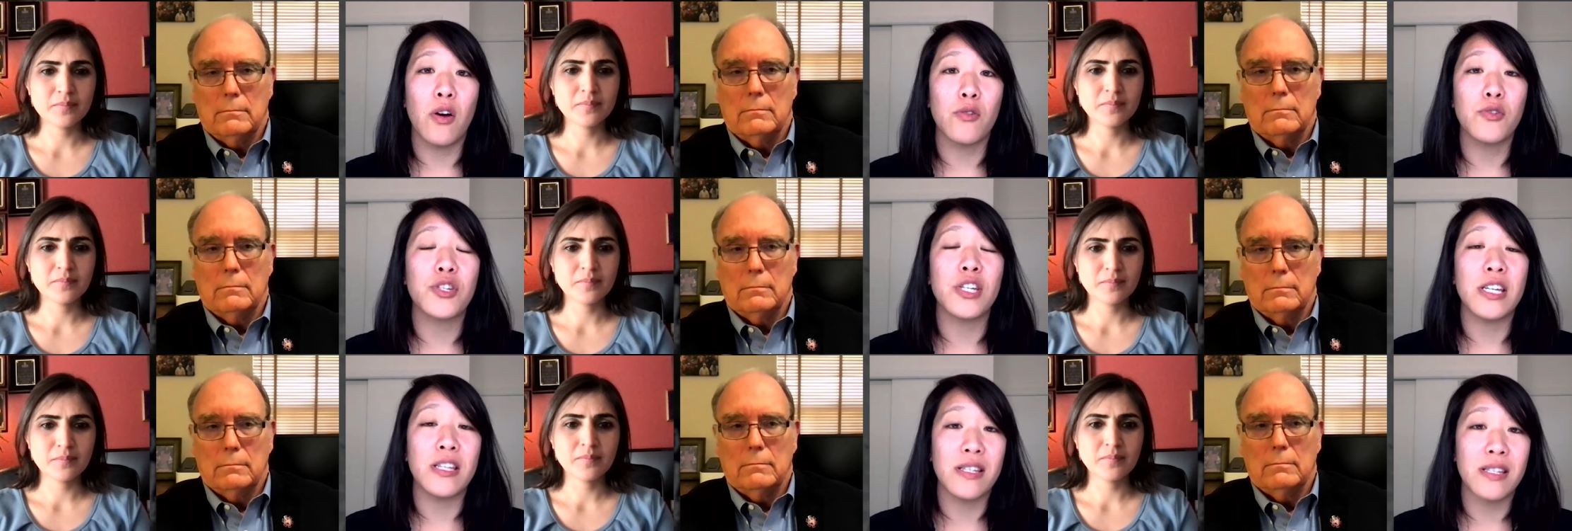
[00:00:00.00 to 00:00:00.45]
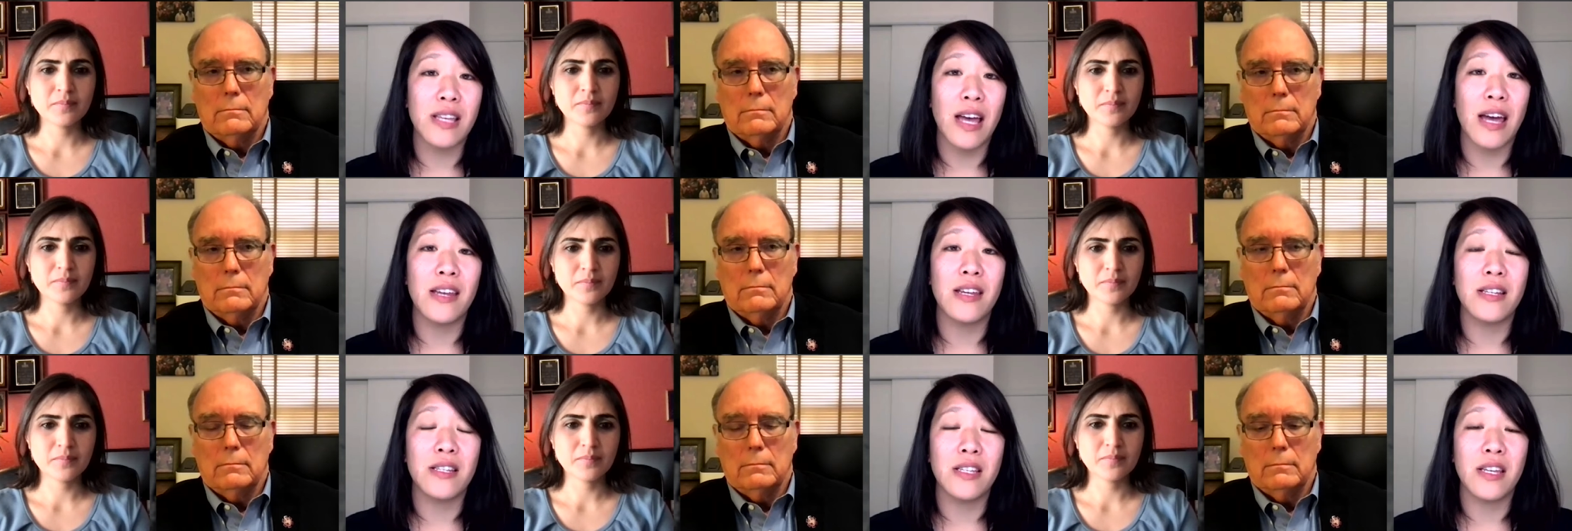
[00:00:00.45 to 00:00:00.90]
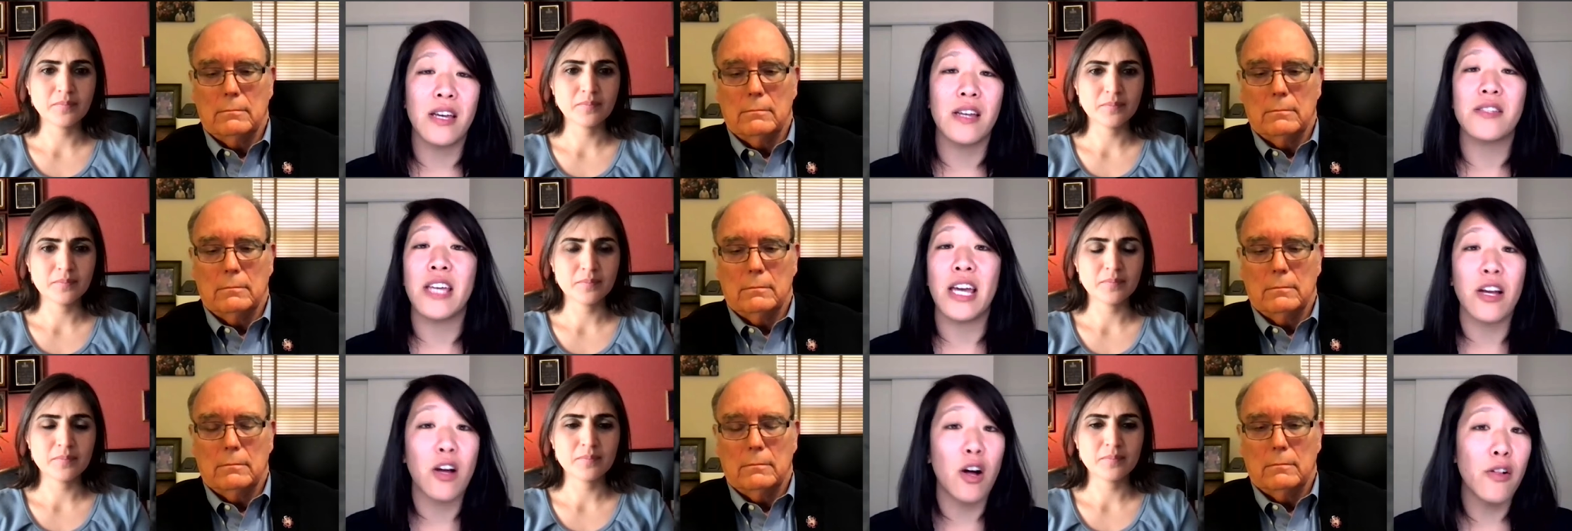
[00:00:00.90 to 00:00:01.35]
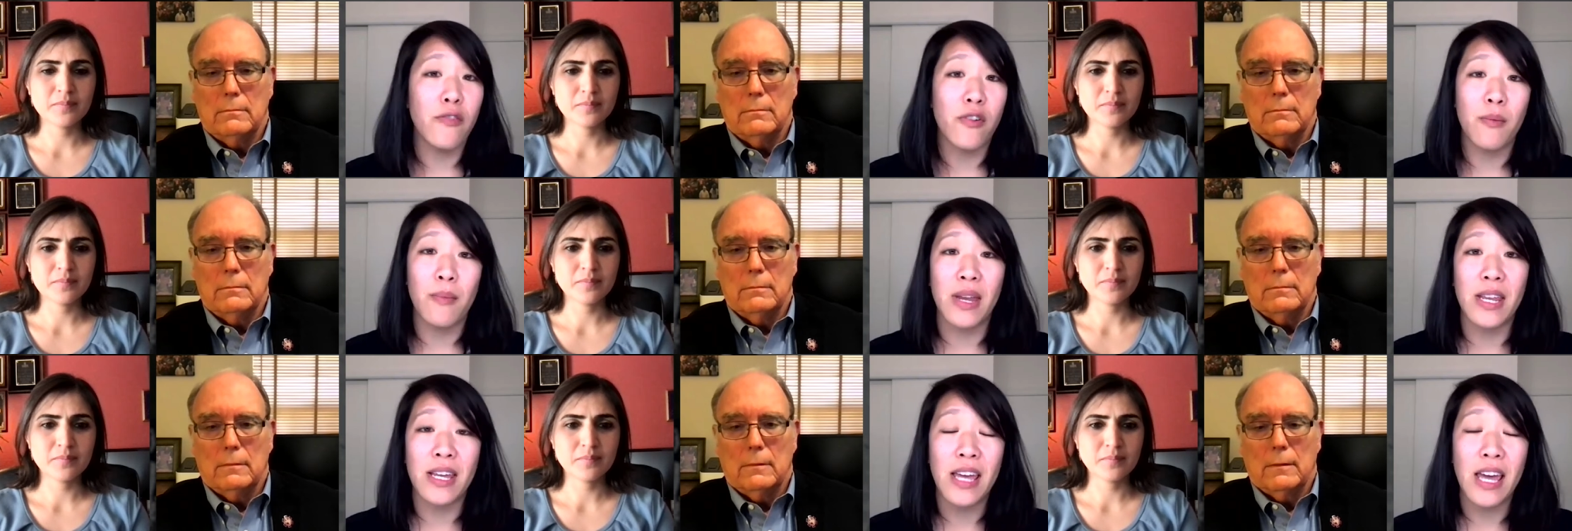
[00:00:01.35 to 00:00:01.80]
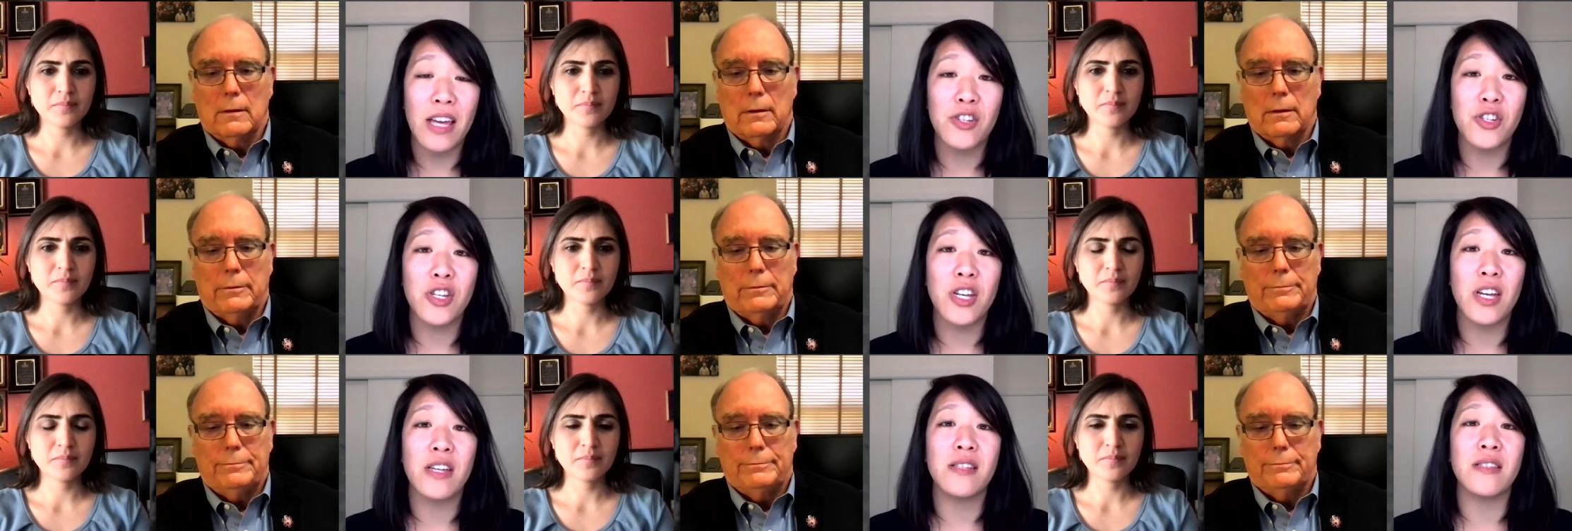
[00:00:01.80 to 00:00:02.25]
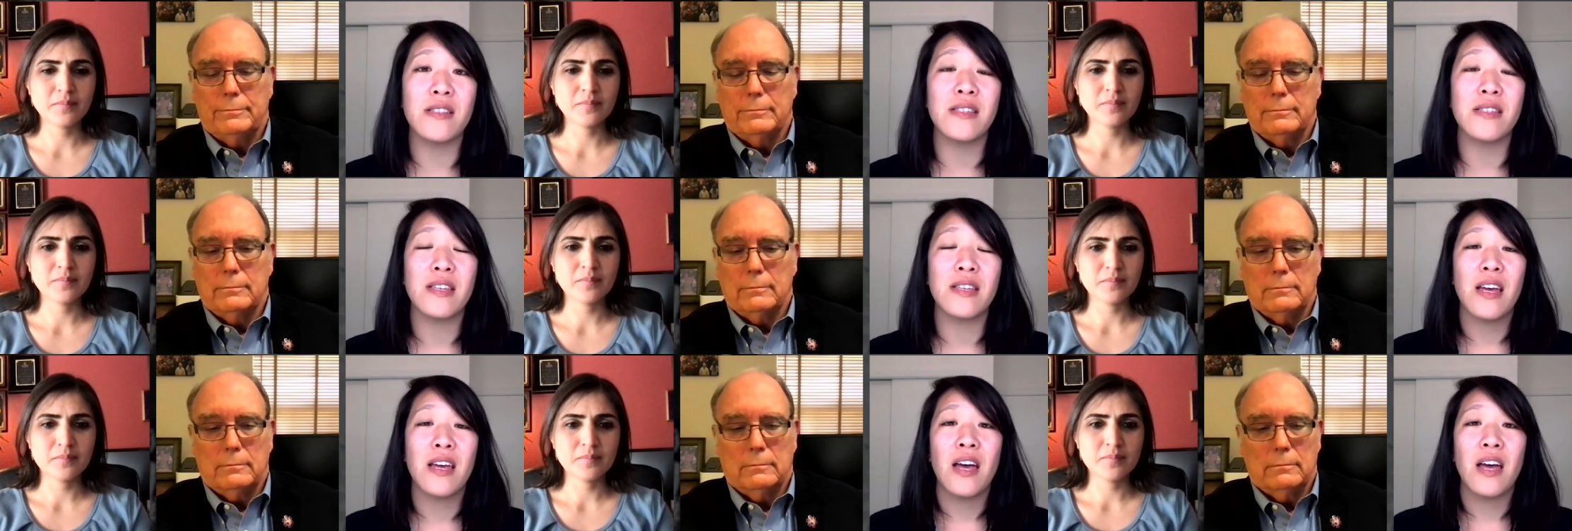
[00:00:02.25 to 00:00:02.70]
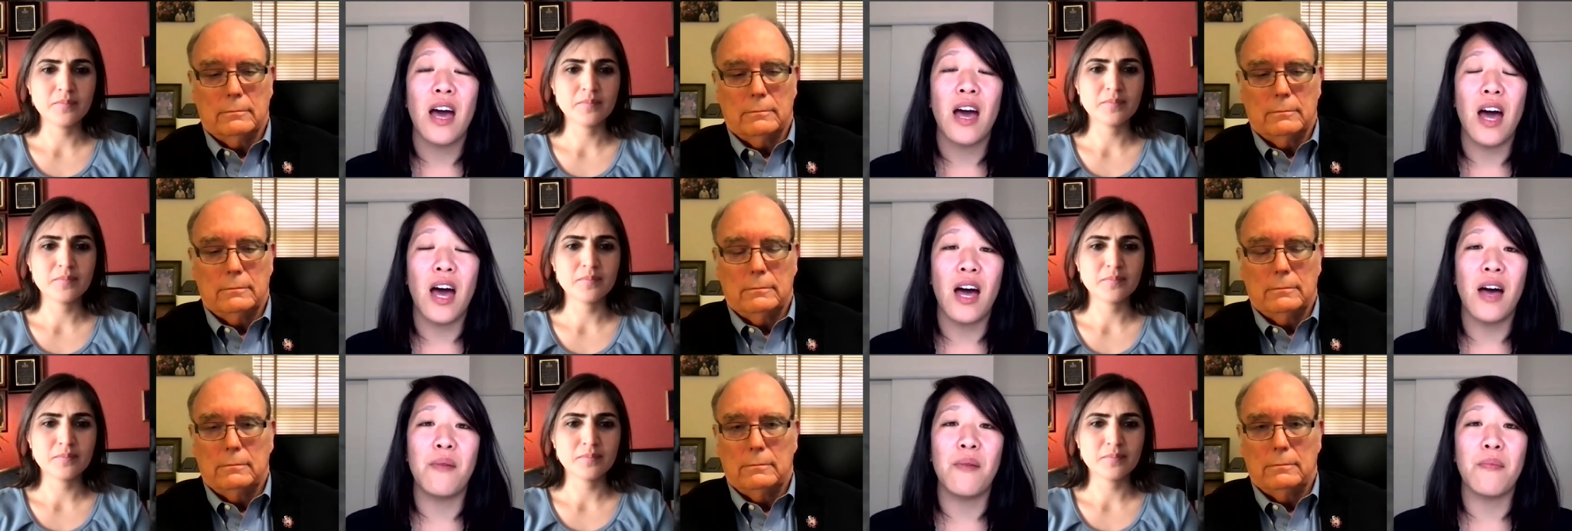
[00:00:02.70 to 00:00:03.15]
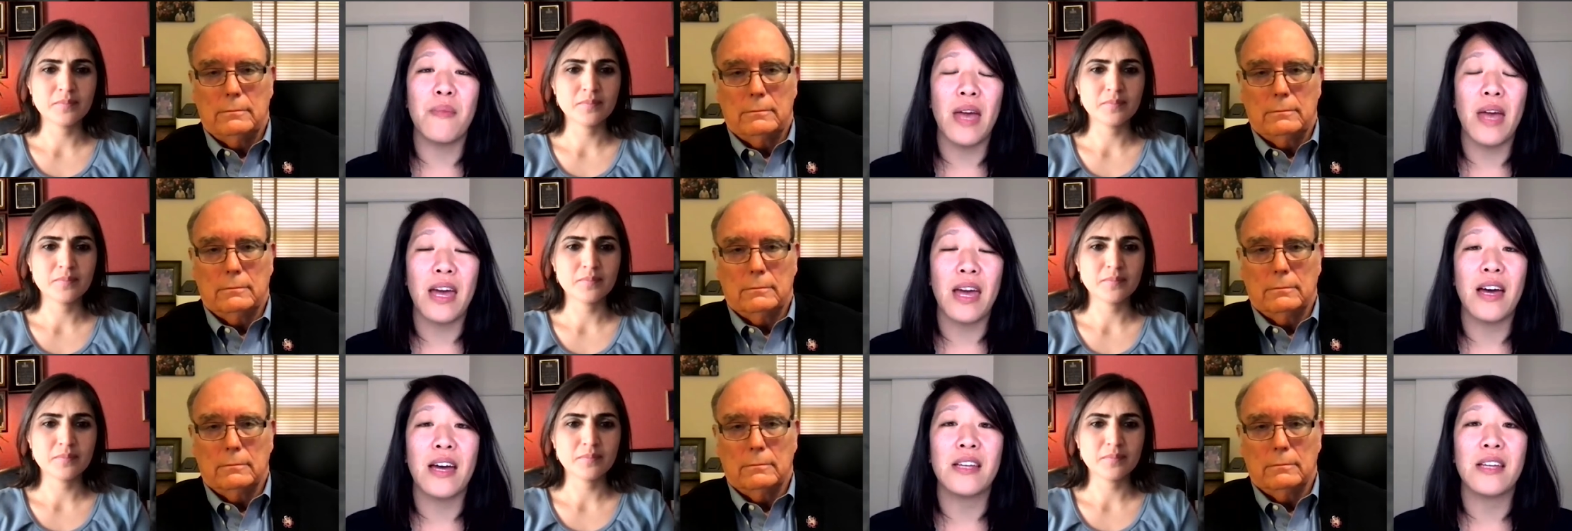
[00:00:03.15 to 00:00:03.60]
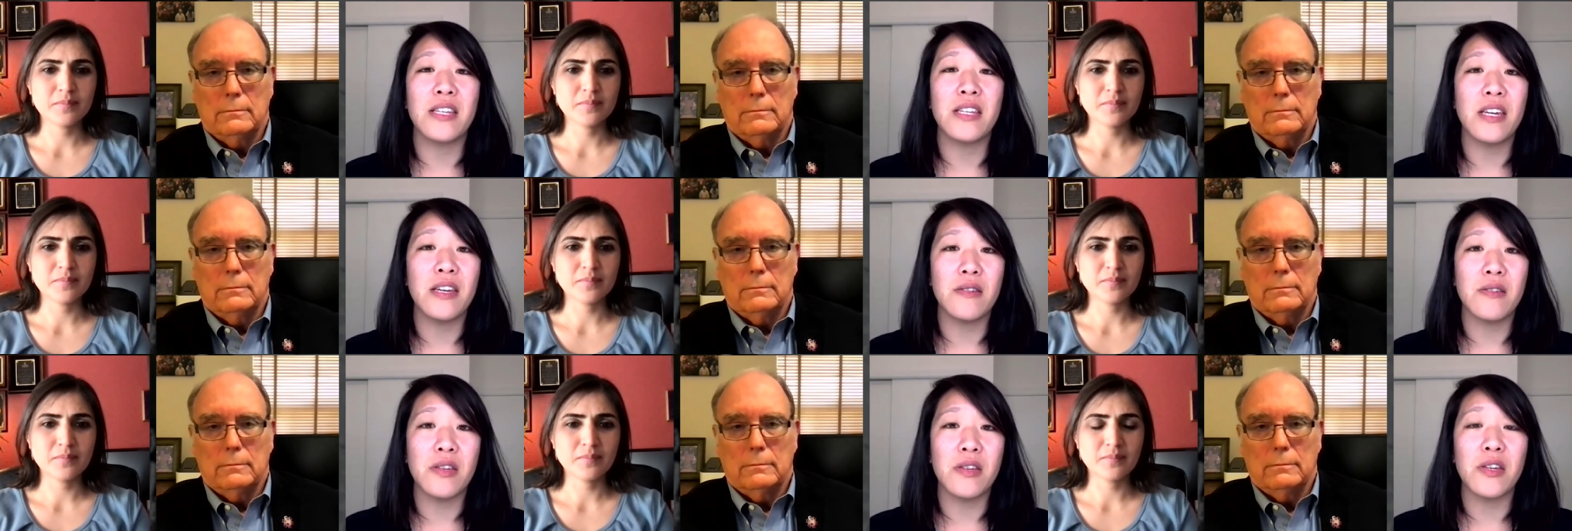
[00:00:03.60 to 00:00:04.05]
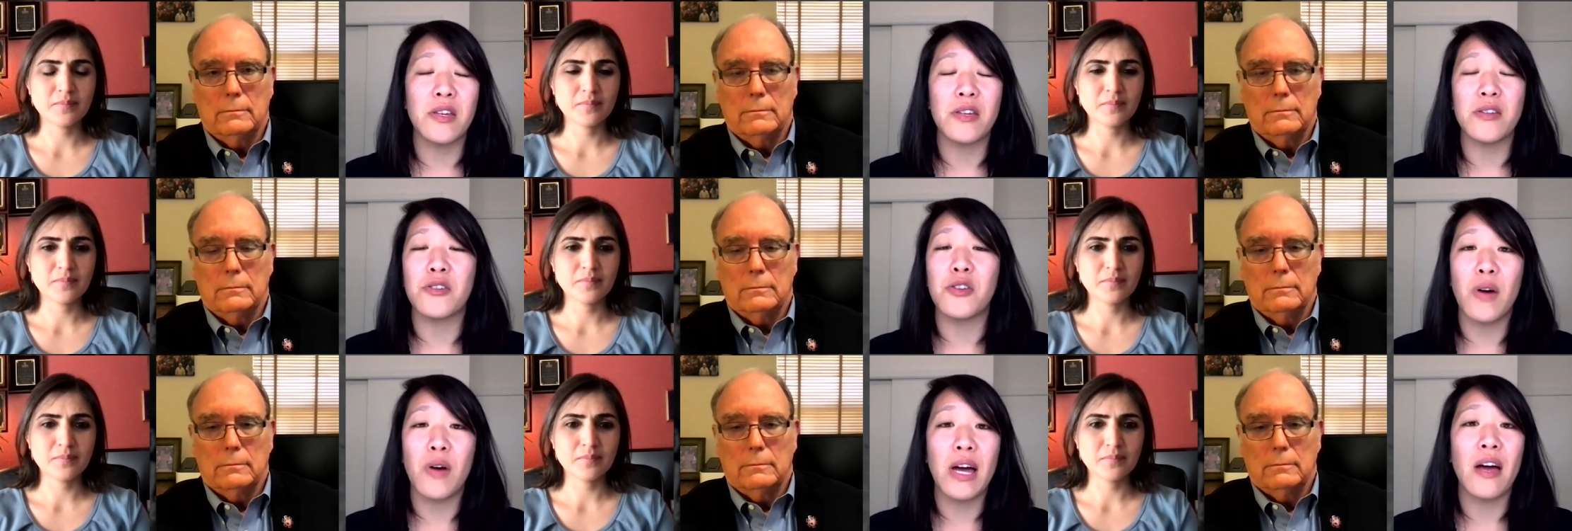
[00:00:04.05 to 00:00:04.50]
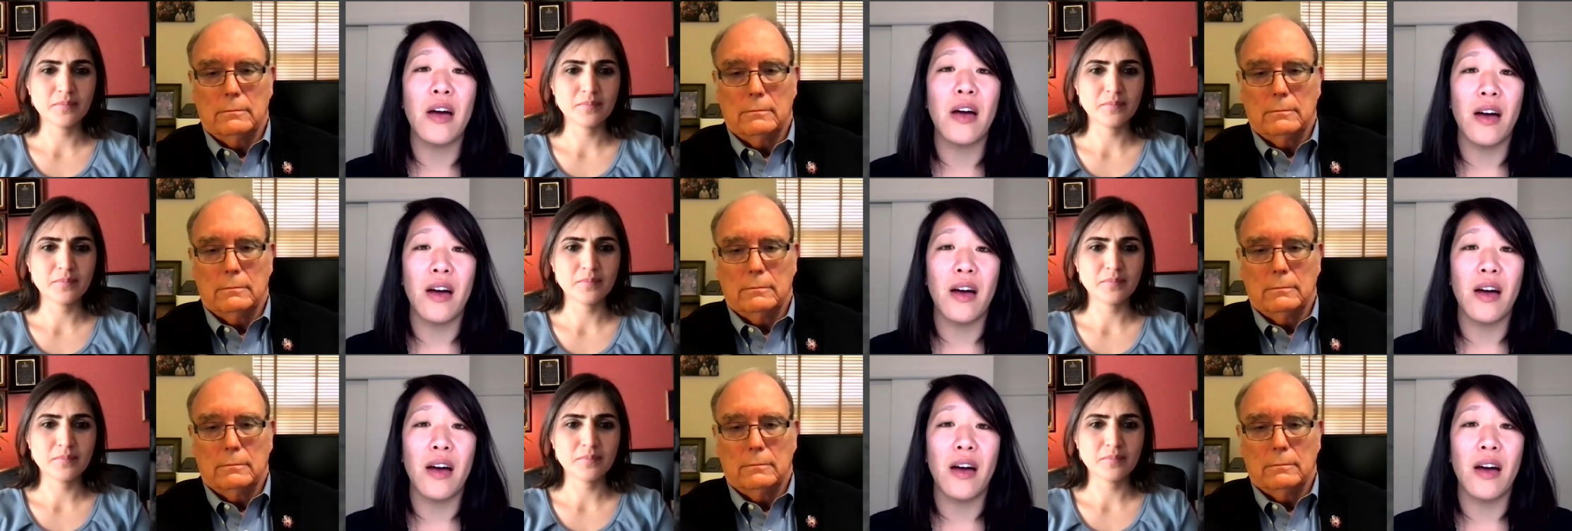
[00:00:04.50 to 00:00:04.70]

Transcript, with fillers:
Speaker 1: so she decided to take all of her medications um, and it, you know, I,